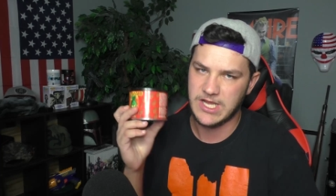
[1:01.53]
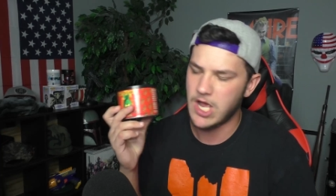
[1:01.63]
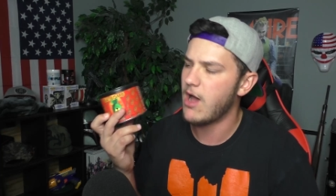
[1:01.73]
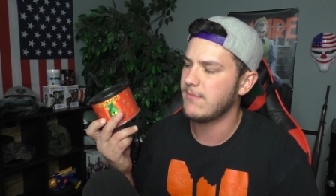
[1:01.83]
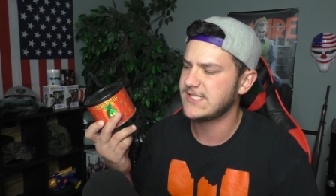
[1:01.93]
it
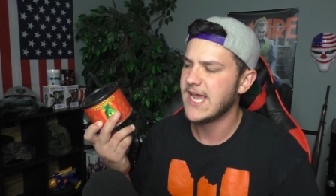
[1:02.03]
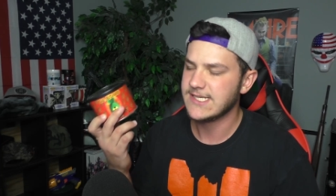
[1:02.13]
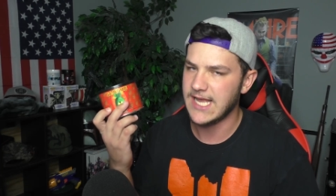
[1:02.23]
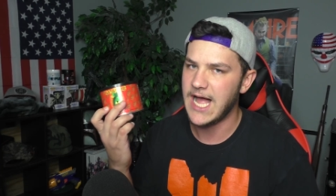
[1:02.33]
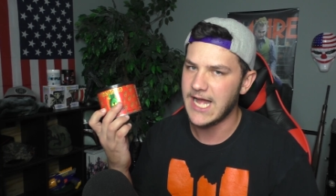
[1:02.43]
comes
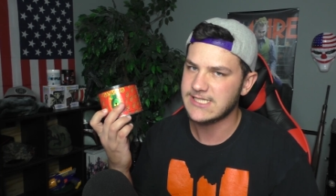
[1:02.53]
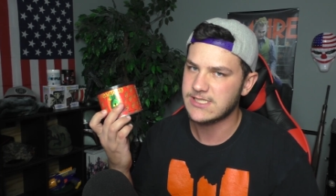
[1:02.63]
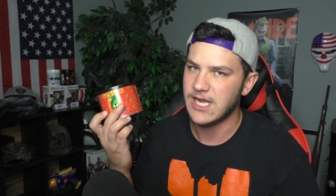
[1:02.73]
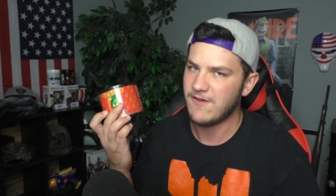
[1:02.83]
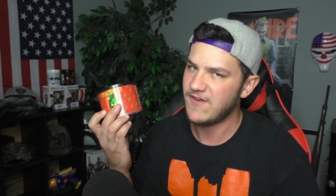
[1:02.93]
to hot
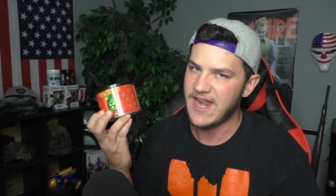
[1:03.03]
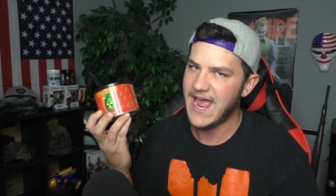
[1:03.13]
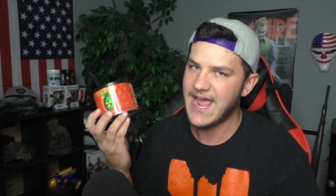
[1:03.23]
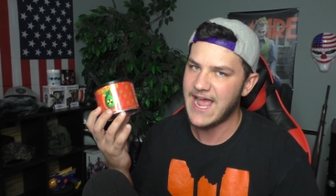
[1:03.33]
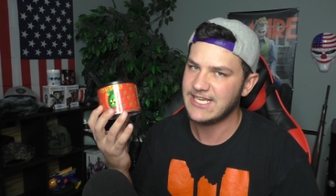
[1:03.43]
stuff, and
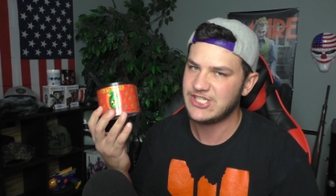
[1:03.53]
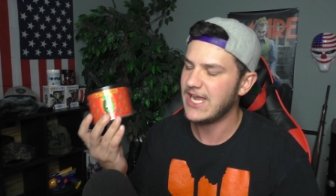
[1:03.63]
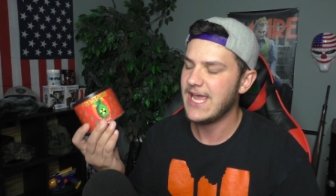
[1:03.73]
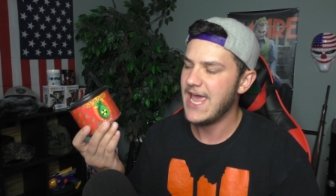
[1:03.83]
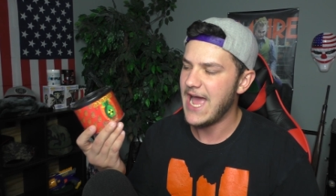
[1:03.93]
I,
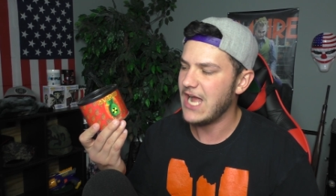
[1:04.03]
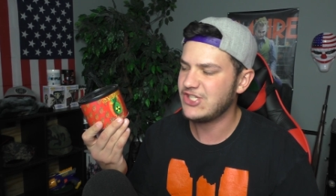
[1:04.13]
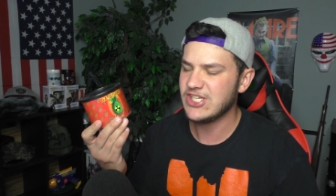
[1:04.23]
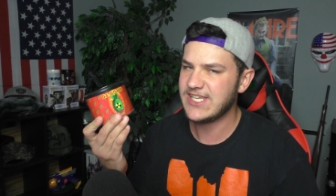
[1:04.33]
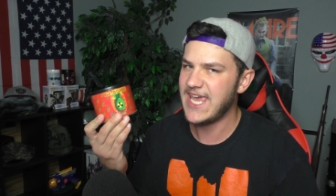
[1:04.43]
I, I
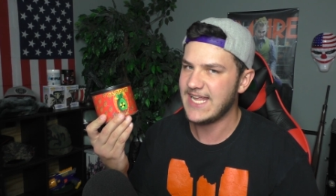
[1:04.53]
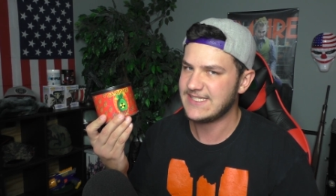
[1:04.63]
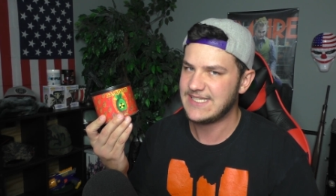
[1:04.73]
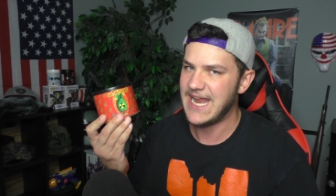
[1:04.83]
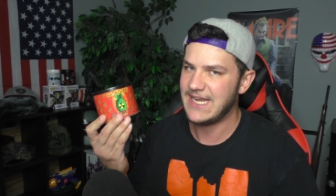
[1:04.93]
just can't
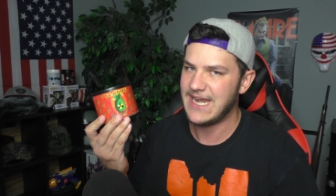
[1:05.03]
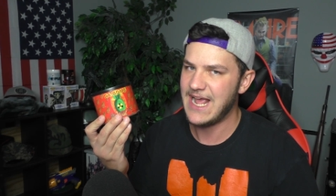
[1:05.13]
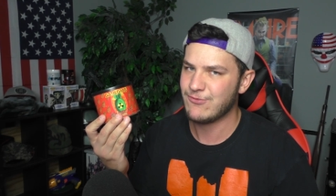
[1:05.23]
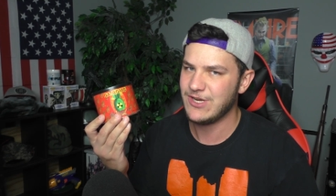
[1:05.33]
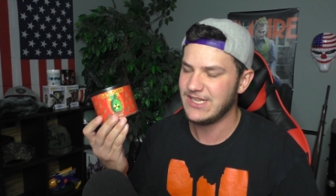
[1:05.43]
stand it.
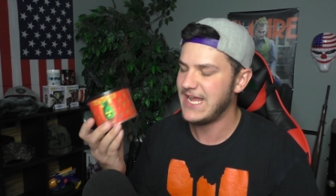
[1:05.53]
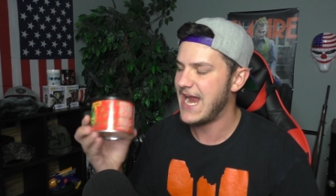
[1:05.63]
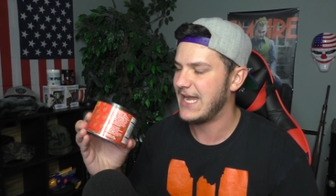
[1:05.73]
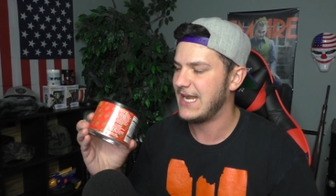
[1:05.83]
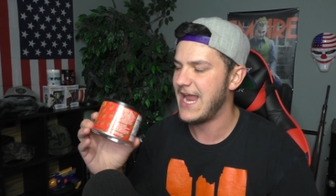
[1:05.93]
I really
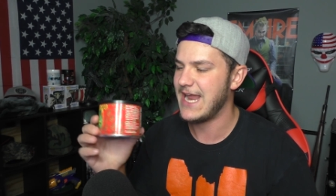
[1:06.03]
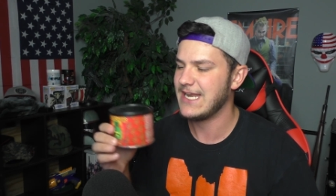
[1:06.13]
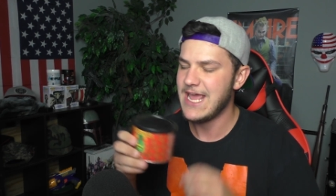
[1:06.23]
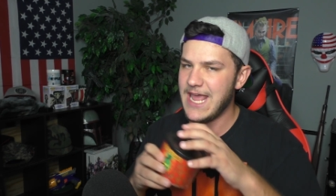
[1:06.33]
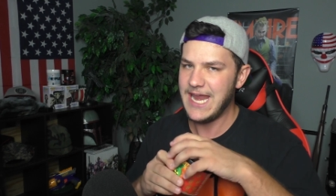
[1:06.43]
hate it,
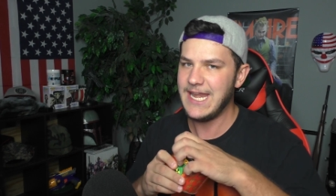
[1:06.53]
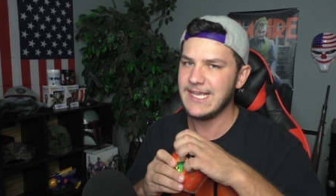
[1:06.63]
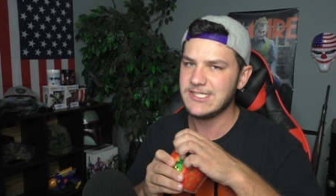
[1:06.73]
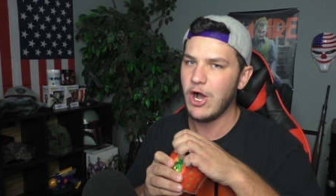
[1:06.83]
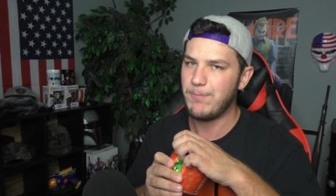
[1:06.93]
and it
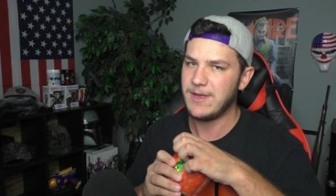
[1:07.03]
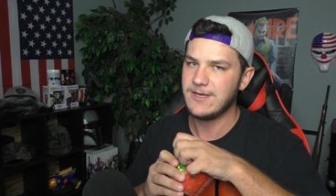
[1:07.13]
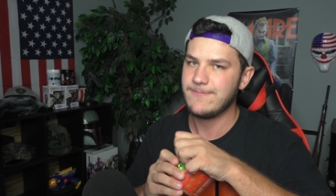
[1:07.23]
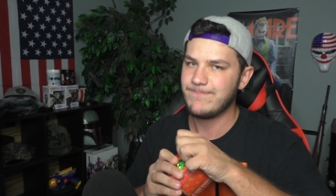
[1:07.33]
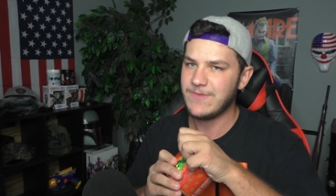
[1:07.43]
is
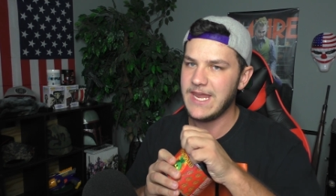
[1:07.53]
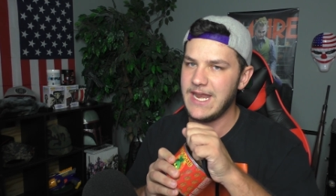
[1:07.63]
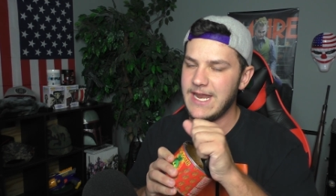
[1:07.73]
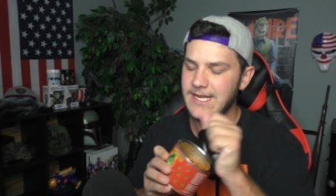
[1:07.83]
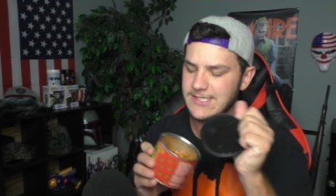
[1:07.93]
open
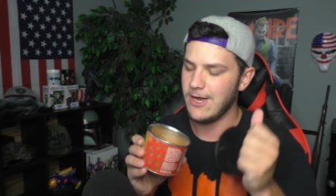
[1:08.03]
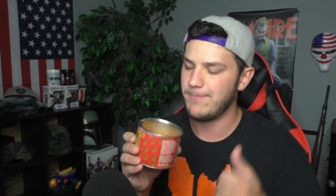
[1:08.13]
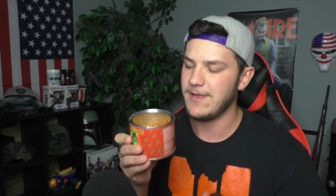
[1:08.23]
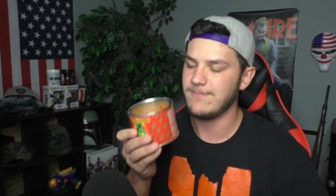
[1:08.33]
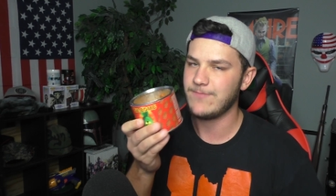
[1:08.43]
it, it is
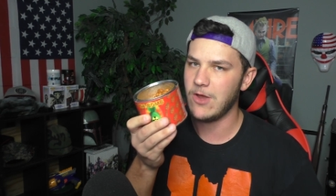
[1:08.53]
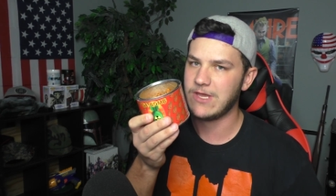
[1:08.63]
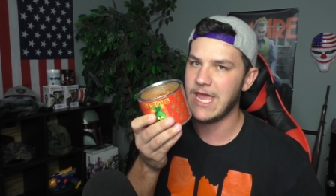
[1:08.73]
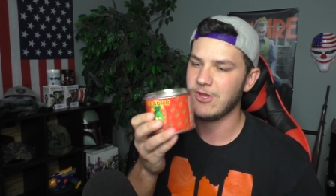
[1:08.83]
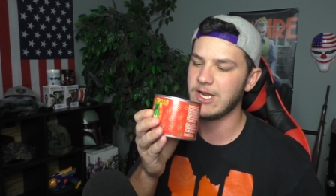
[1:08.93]
open,
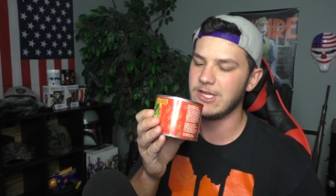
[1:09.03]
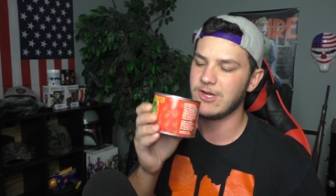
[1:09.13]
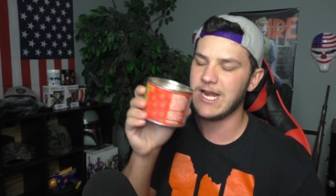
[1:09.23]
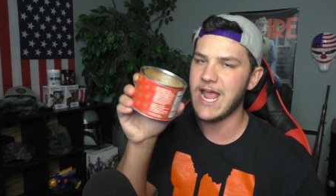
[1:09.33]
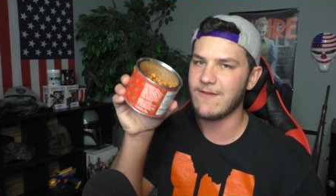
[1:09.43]
okay? You're,
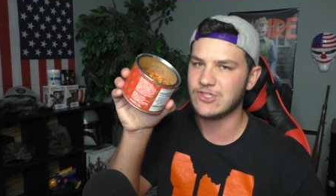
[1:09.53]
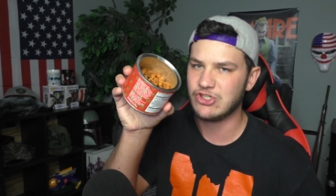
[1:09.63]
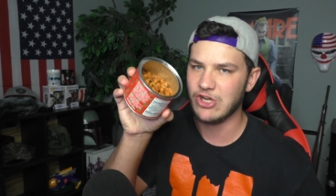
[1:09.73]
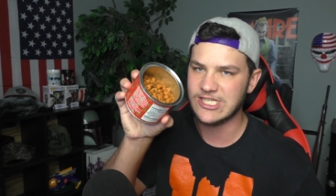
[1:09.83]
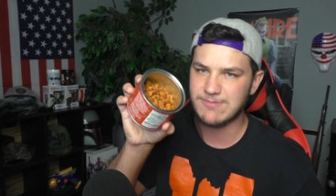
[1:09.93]
you're gonna have to
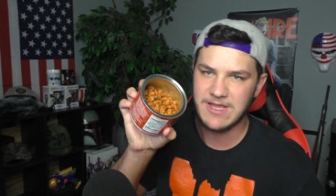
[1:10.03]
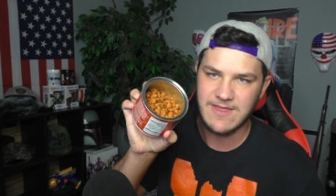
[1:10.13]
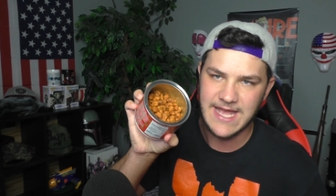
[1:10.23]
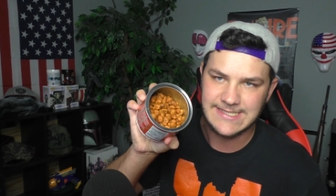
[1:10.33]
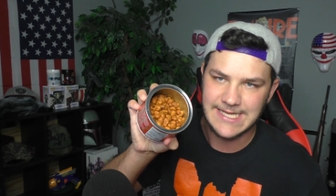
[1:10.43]
trust me
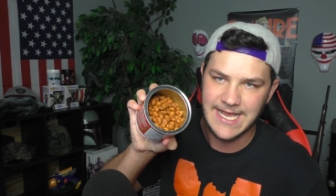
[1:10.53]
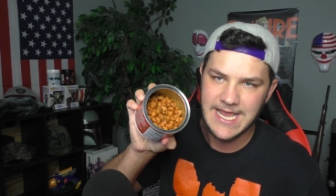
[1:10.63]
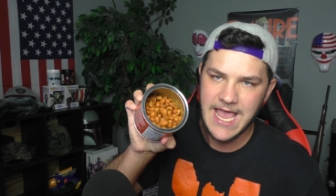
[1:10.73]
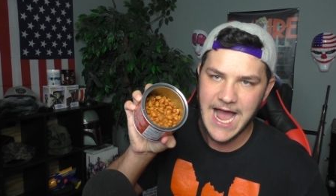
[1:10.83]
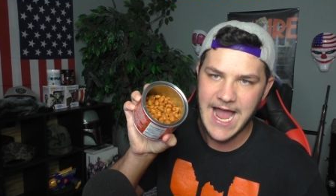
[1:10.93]
that uh,
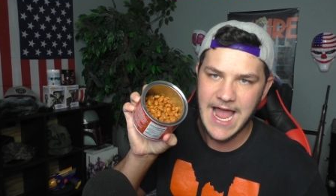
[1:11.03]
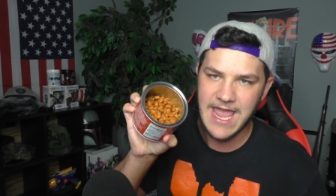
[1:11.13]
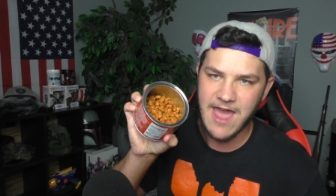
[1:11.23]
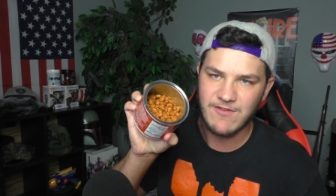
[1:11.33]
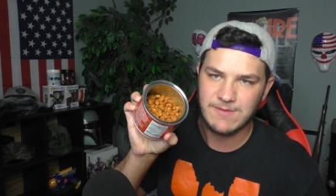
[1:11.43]
I,
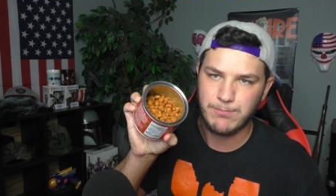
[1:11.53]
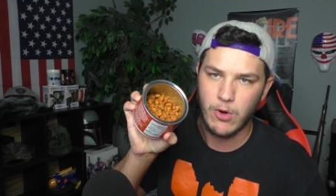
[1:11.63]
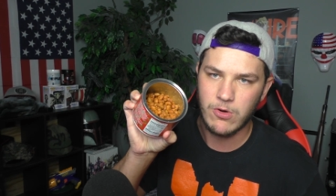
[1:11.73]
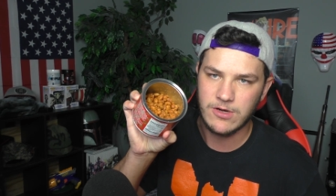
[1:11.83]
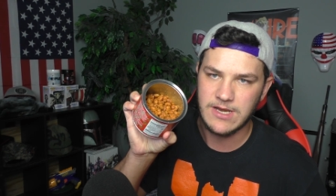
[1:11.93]
I haven't
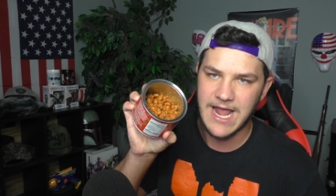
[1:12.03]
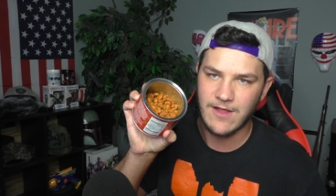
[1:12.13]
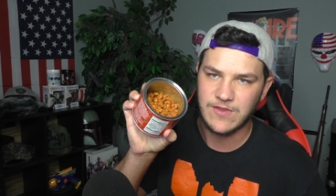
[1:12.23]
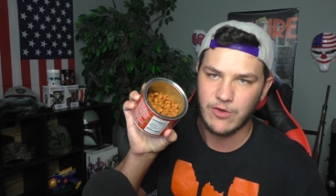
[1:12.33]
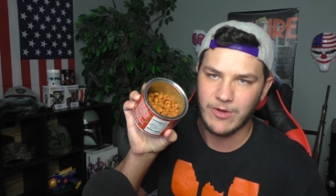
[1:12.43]
poured
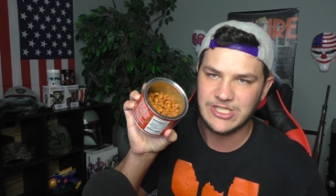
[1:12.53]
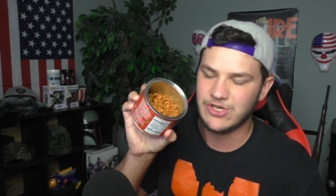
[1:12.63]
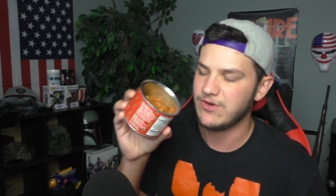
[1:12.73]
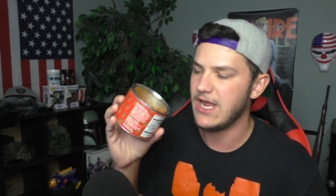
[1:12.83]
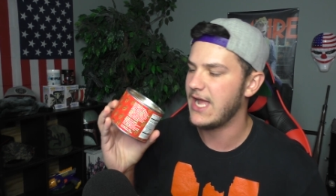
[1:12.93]
out the
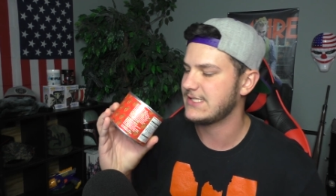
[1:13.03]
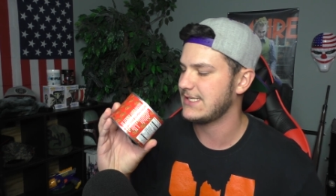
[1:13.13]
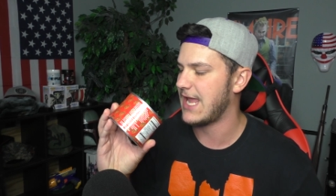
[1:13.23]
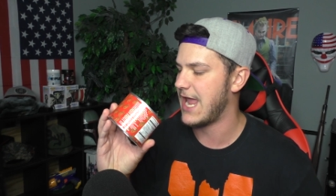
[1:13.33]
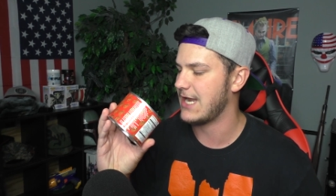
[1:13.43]
original
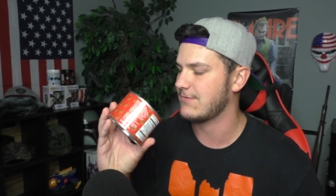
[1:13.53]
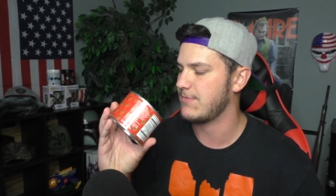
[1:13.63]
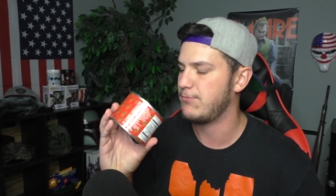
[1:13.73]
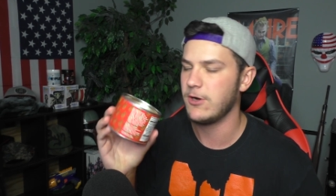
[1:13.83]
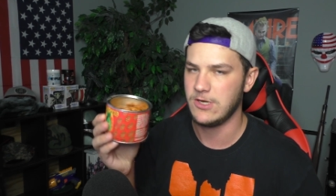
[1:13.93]
nuts and
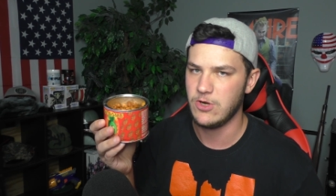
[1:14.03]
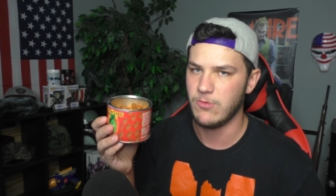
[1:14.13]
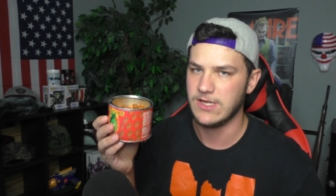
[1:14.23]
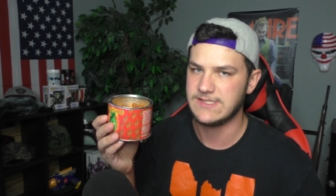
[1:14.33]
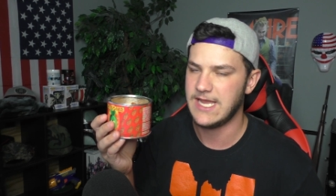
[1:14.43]
put new
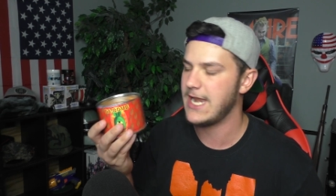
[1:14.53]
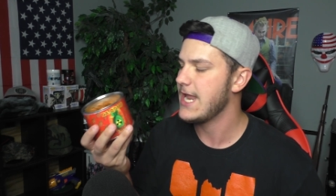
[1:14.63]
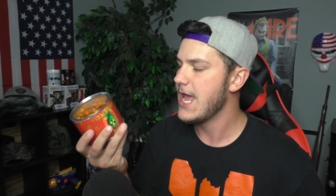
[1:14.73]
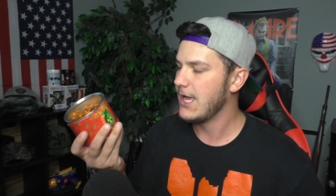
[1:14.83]
ones in.